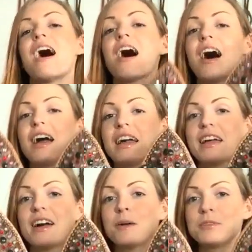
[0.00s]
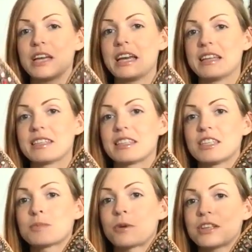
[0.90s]
I obtained
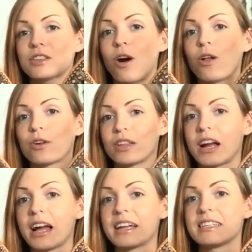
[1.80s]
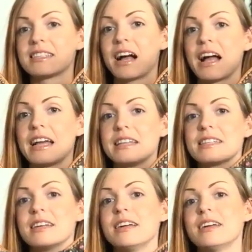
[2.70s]
this breast collar that I had designed
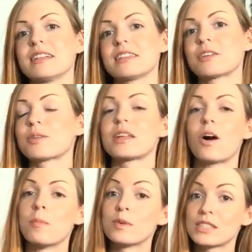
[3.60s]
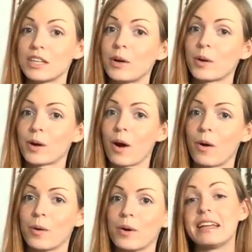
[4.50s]
literally almost a year
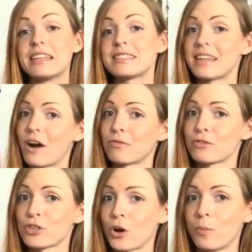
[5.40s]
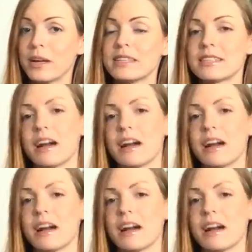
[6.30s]
ago. It is now for Chobit.